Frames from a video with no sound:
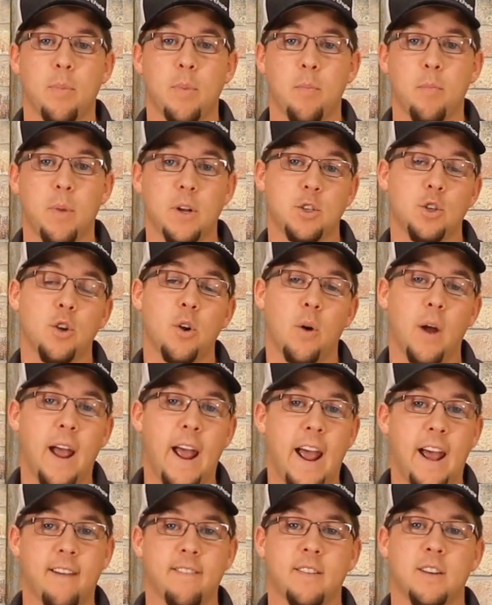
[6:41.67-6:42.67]
but you don't
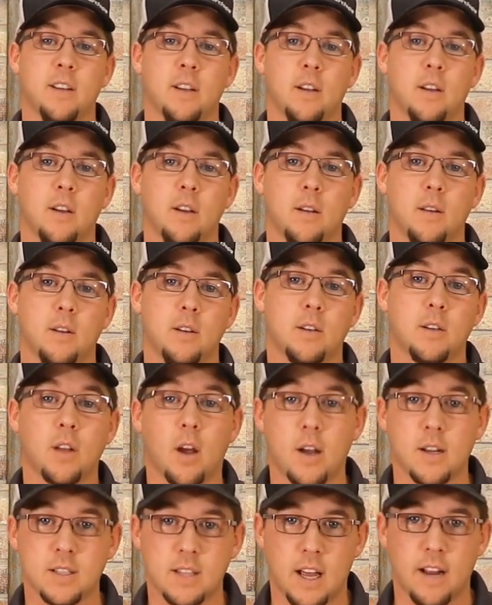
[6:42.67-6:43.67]
have to
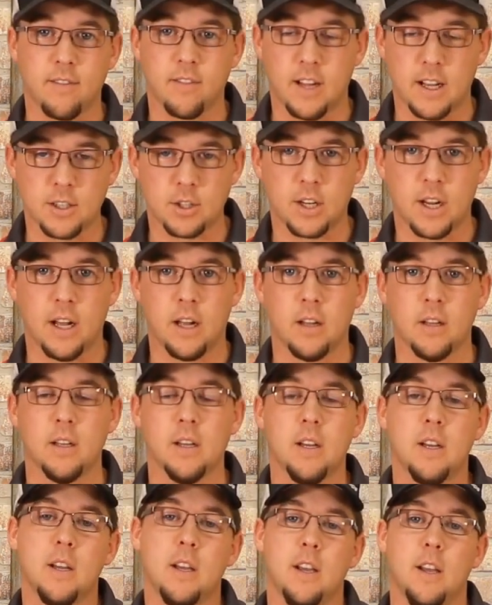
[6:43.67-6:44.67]
toss that Flash Cal
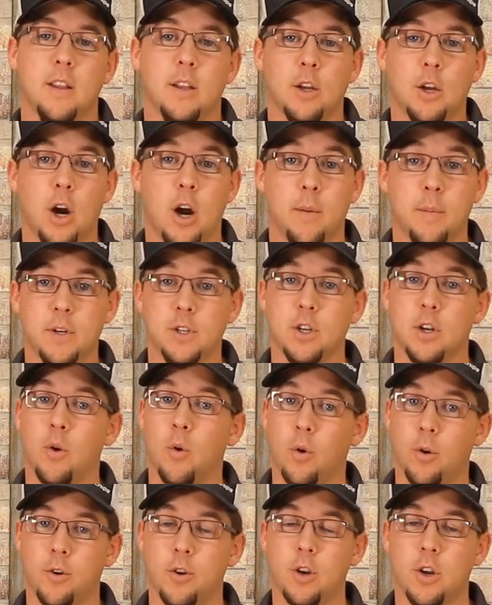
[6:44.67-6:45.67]
in the garbage and
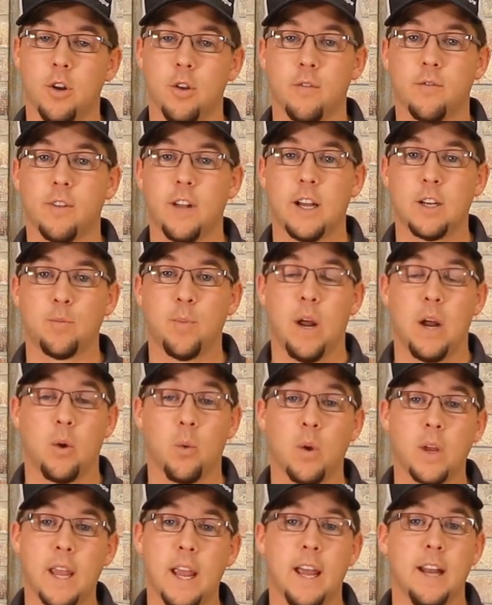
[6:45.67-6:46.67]
order your new Flashpaq.
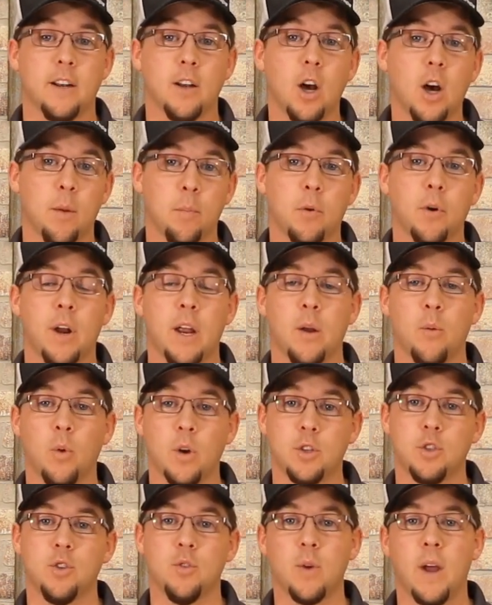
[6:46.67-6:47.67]
We can upgrade
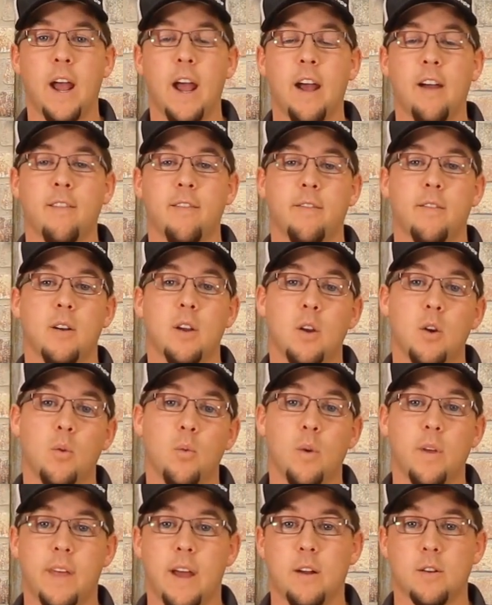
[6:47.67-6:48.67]
what you have
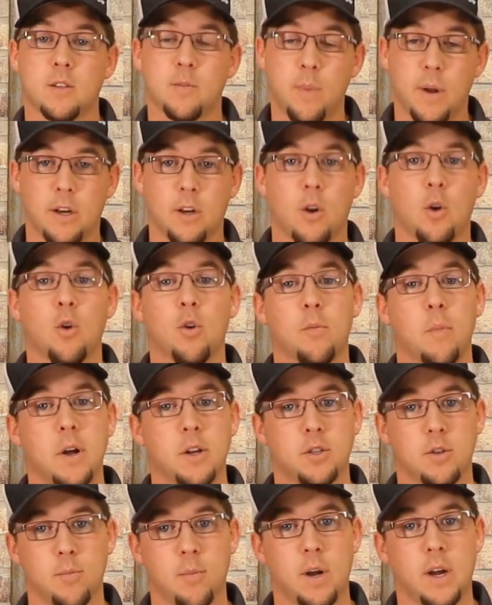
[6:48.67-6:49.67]
without spending a whole
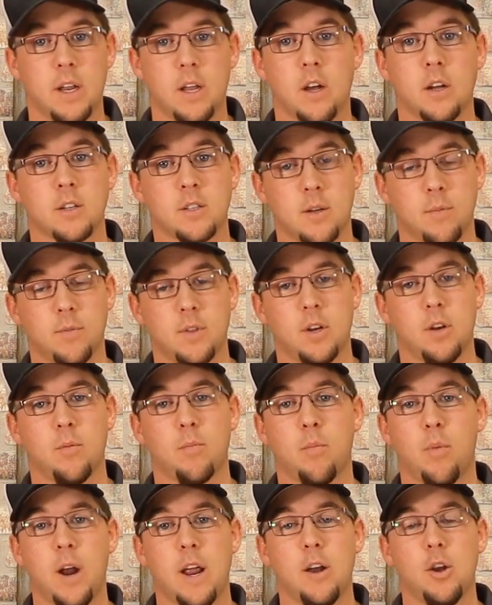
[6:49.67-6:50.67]
bunch of money on something
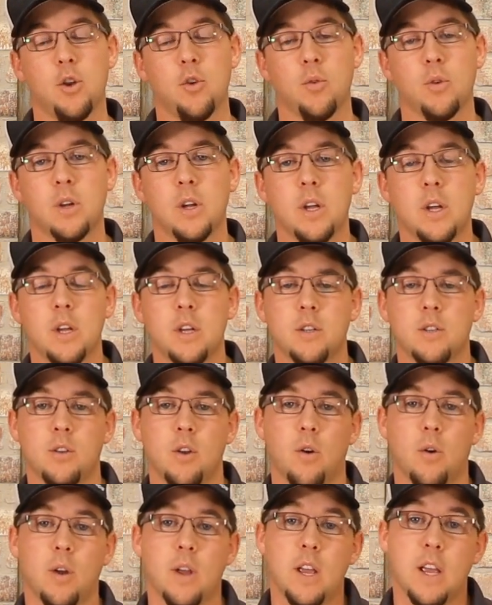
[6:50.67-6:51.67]
brand new.
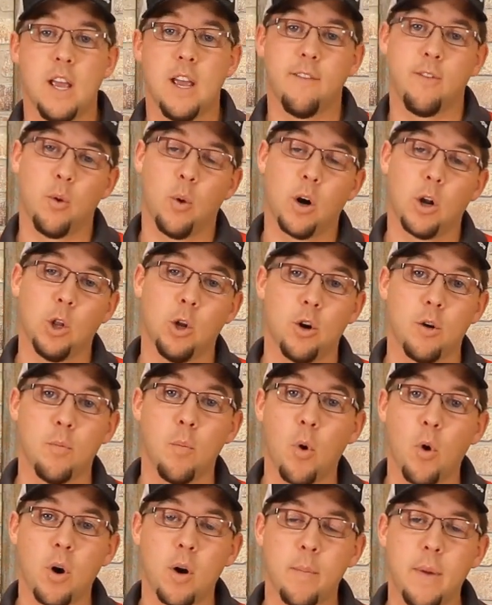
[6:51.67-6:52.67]
So if you want to learn
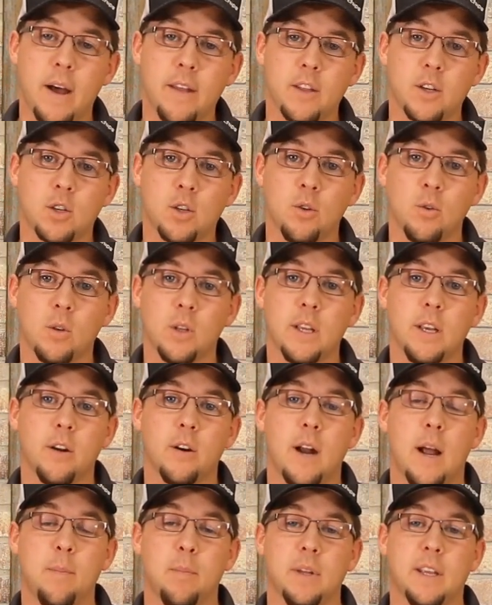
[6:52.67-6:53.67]
more about the 2
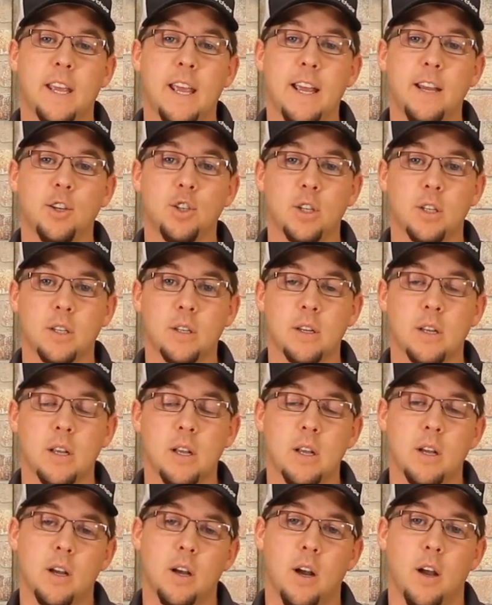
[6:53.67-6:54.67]
liter application,
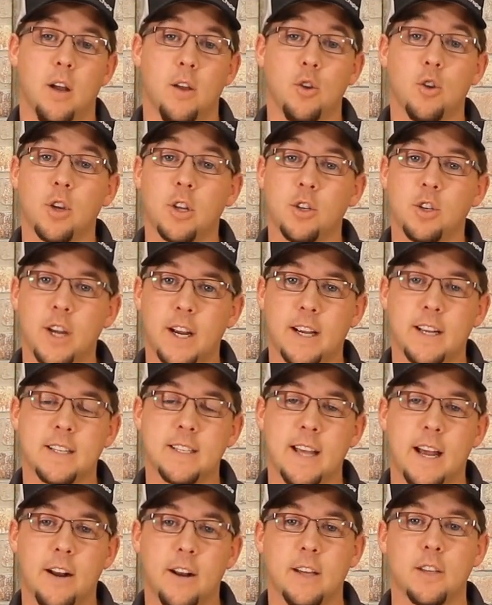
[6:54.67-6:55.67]
you can check
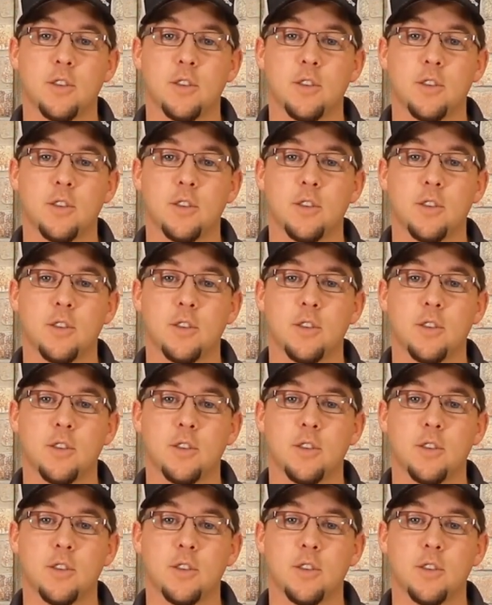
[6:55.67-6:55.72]
us out at